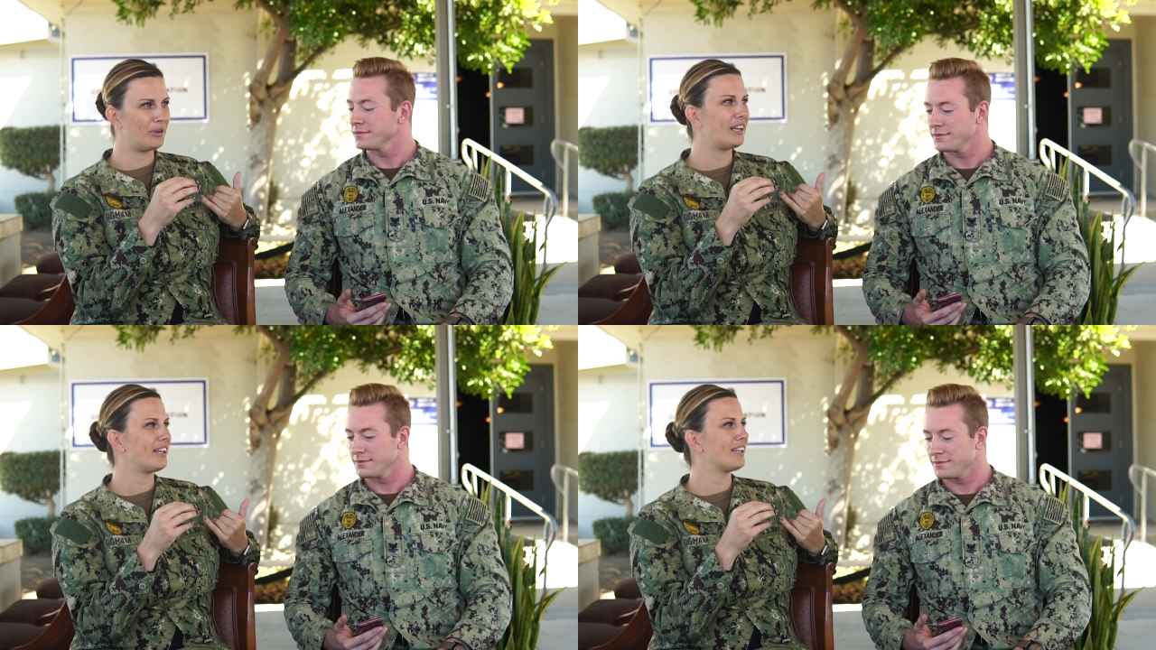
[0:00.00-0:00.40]

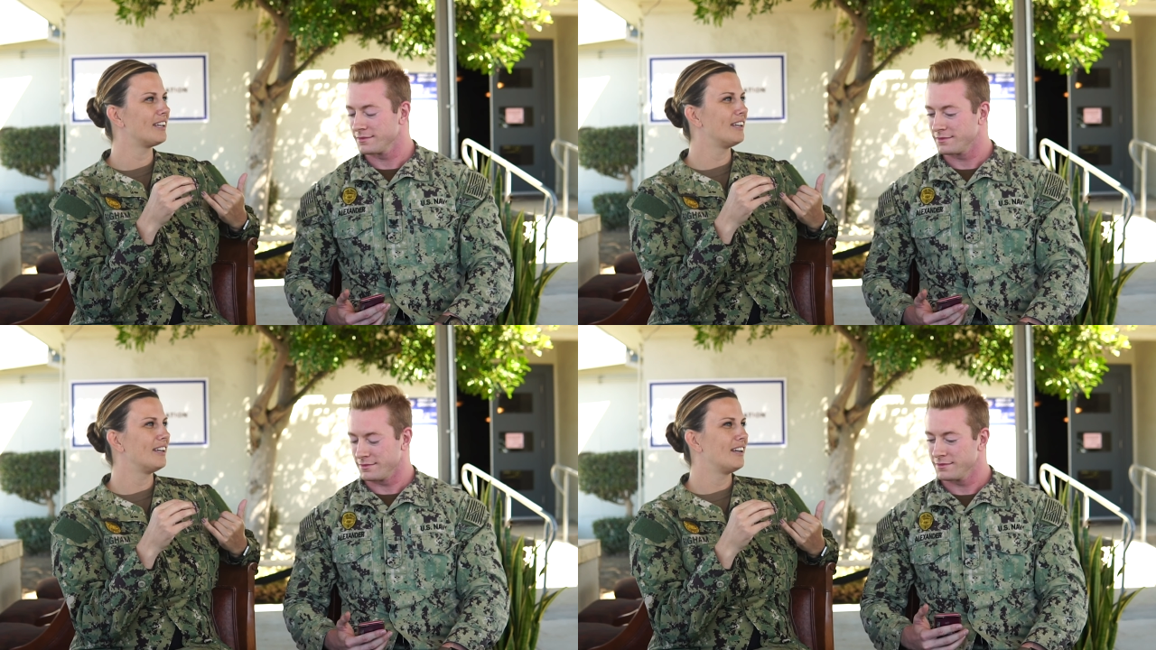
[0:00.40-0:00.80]
Speaker 1: way.
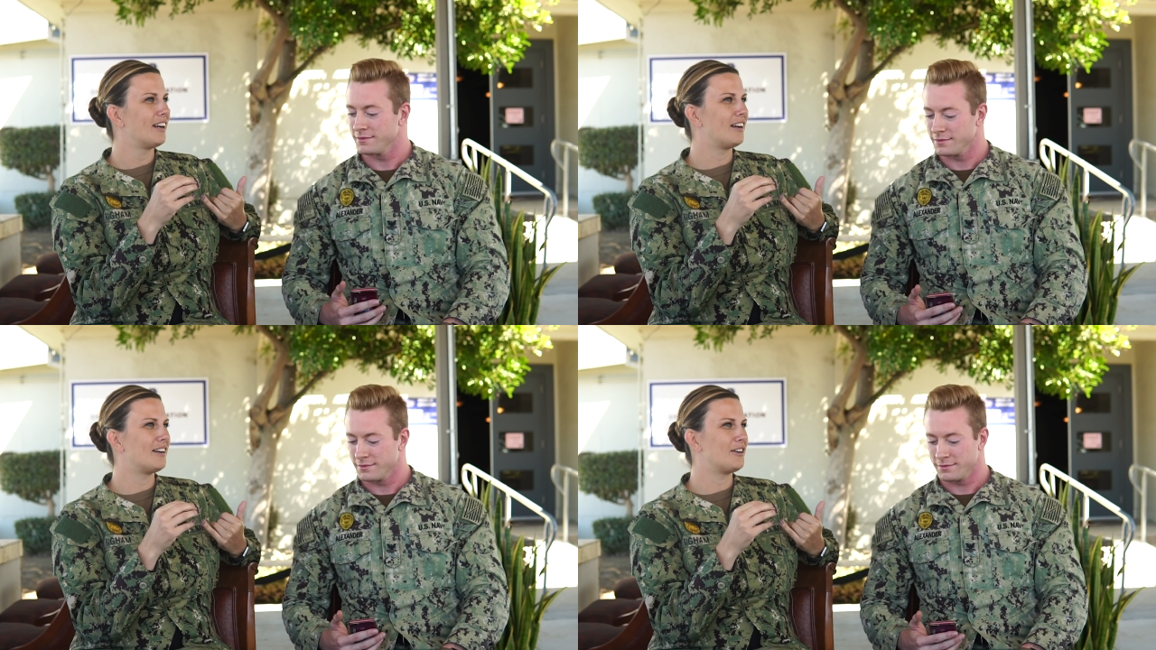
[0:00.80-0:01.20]

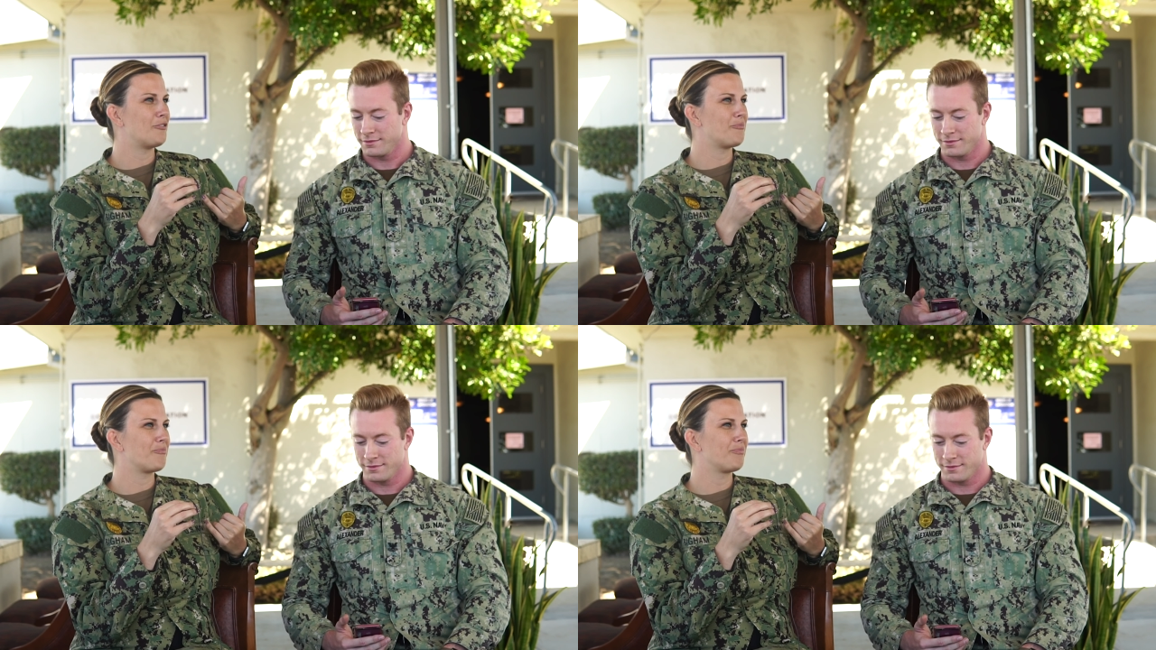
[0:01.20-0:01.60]

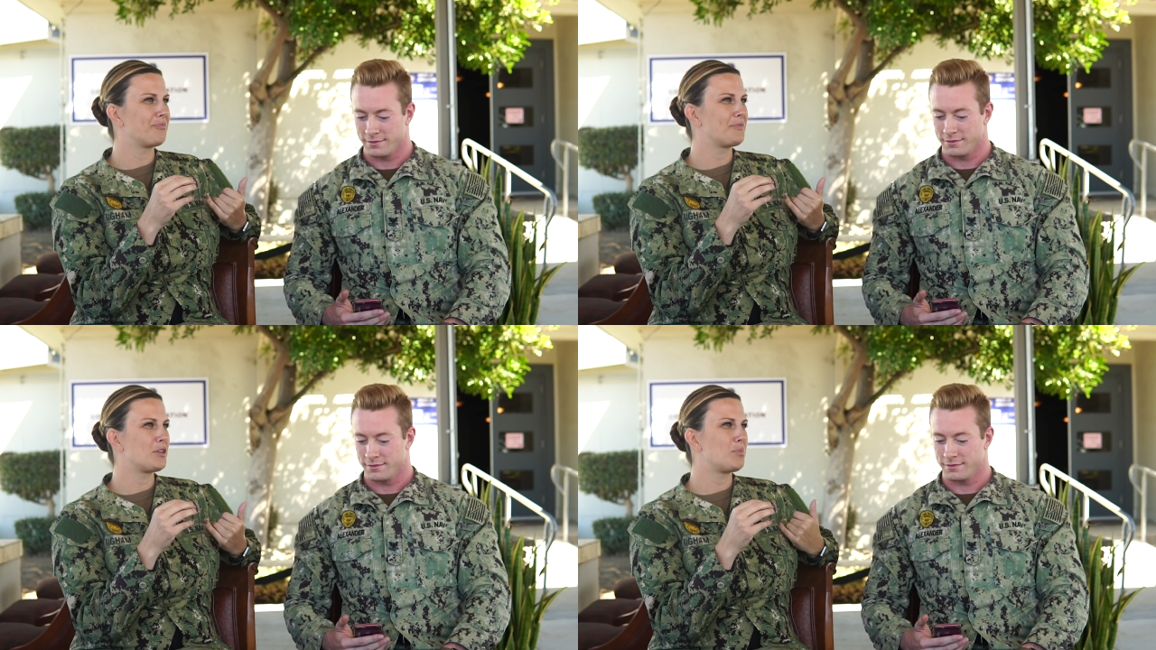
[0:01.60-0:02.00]

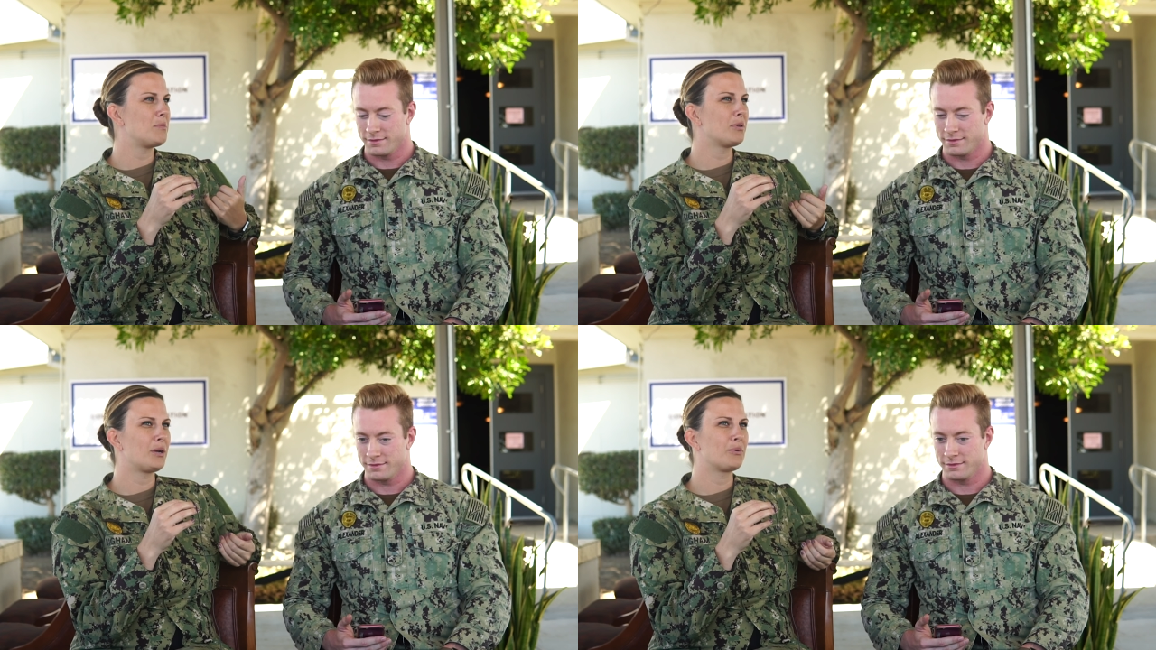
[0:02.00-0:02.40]
Um, the
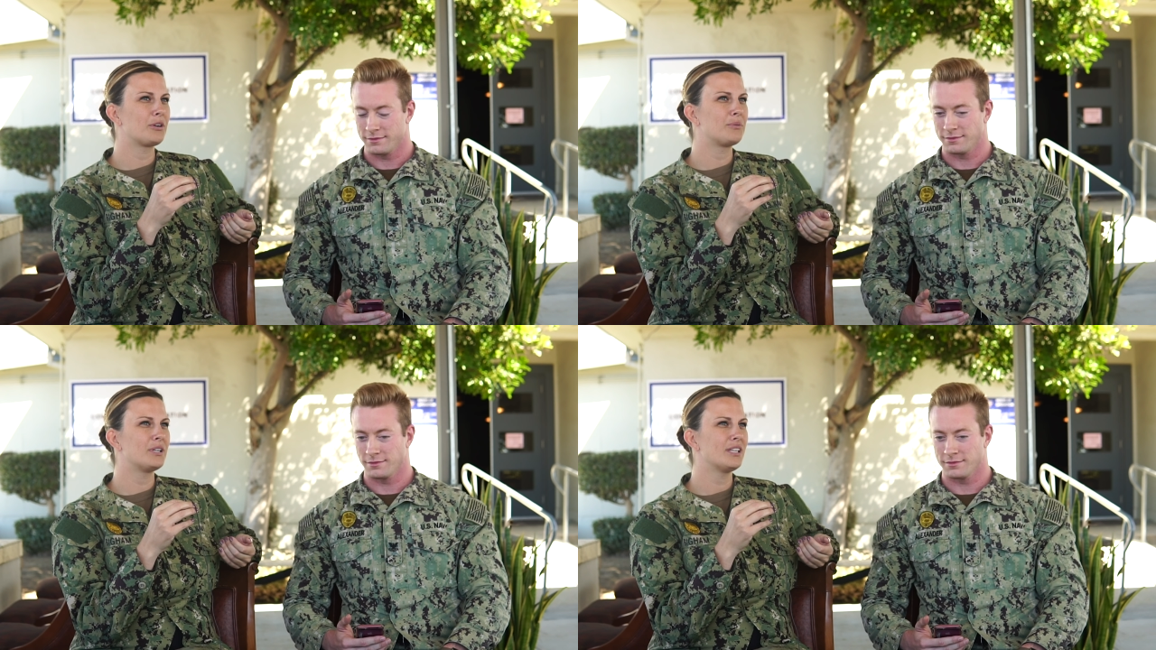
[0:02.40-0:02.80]
people I
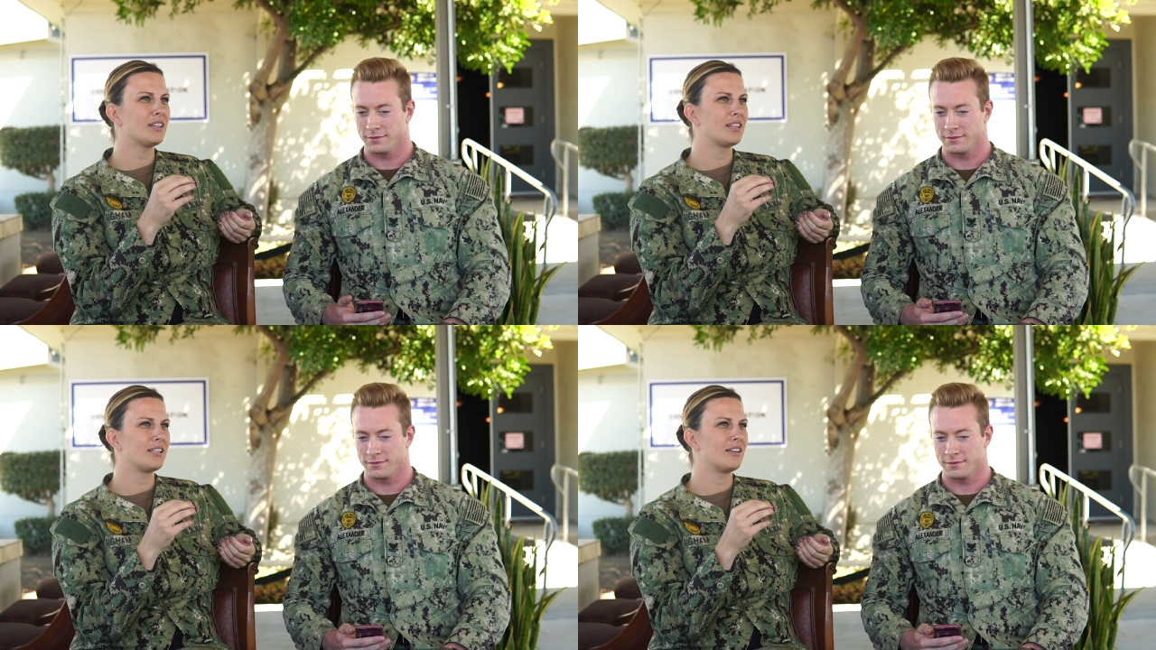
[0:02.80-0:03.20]
work with,
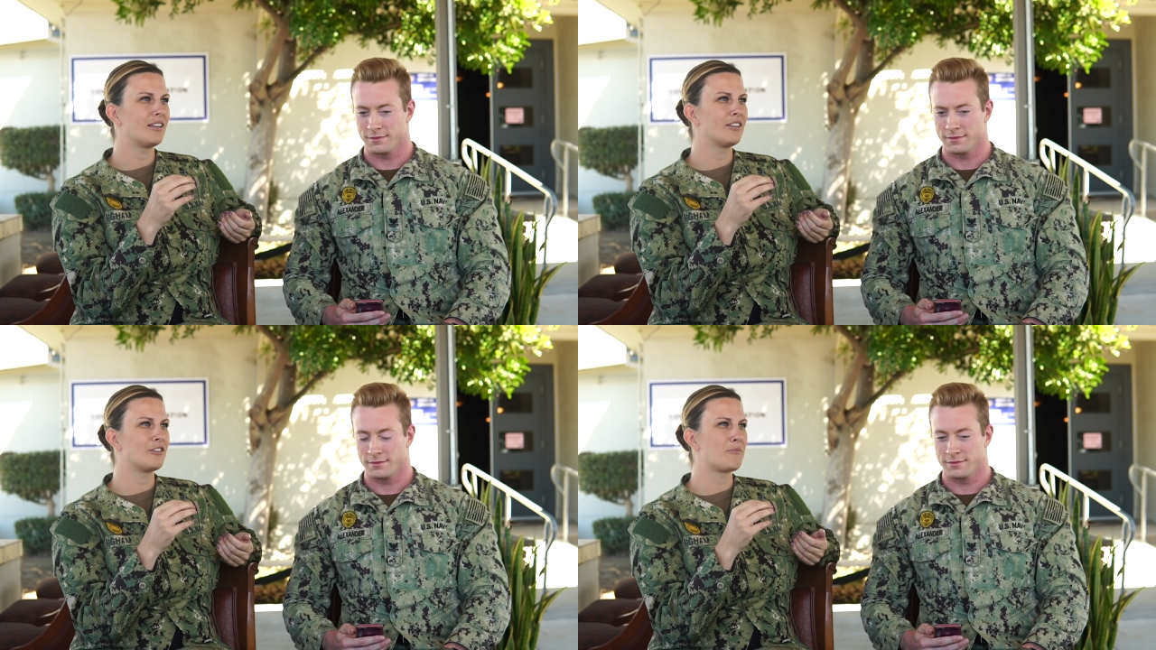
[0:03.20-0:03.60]

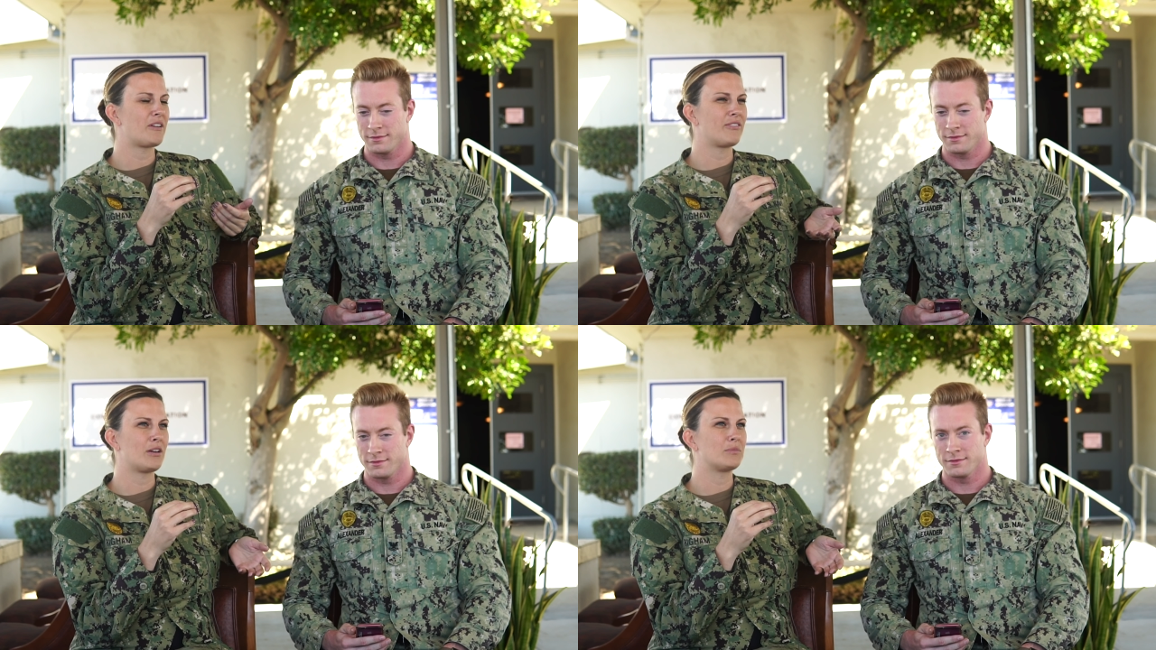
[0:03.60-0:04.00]
they're my
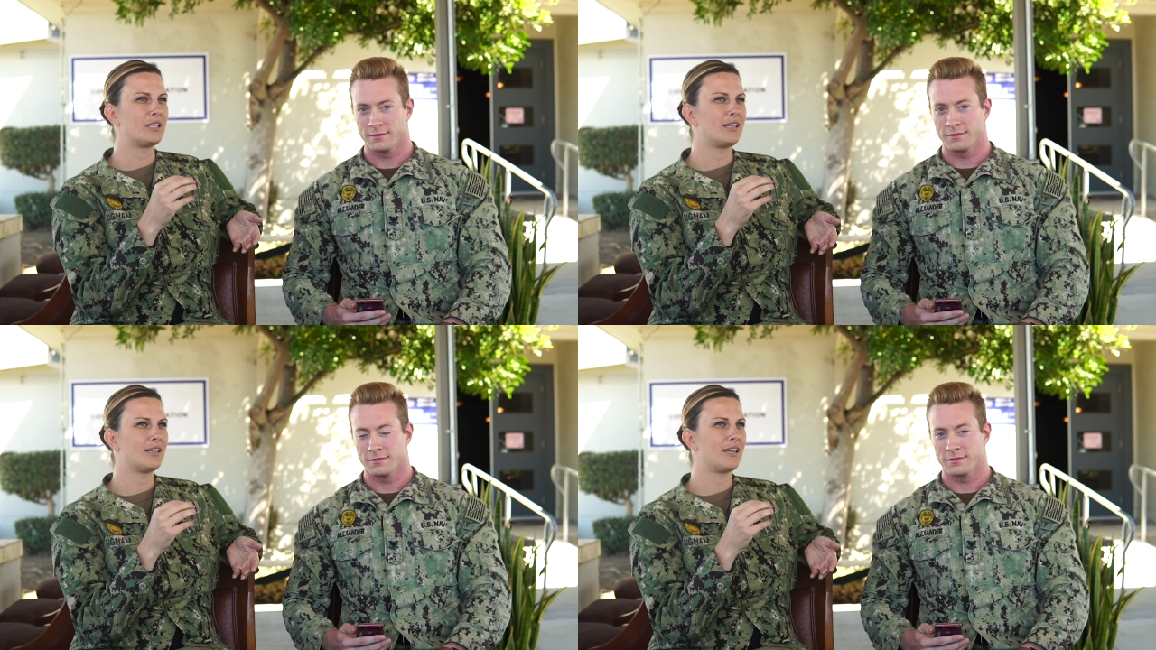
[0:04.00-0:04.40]

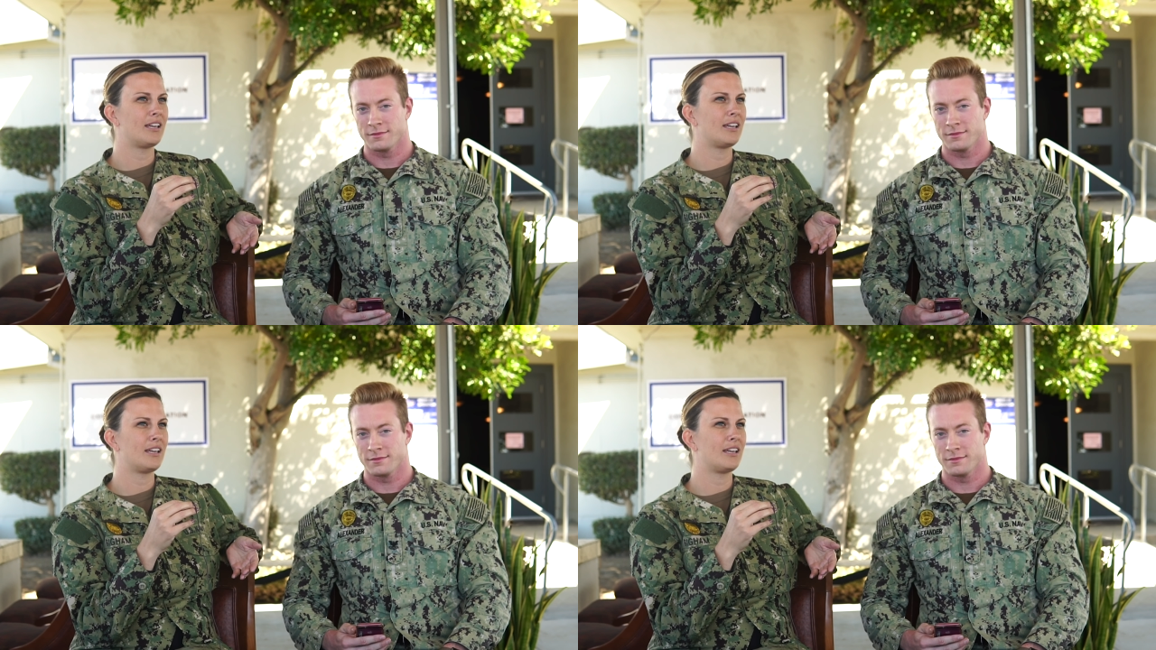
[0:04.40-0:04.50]
family,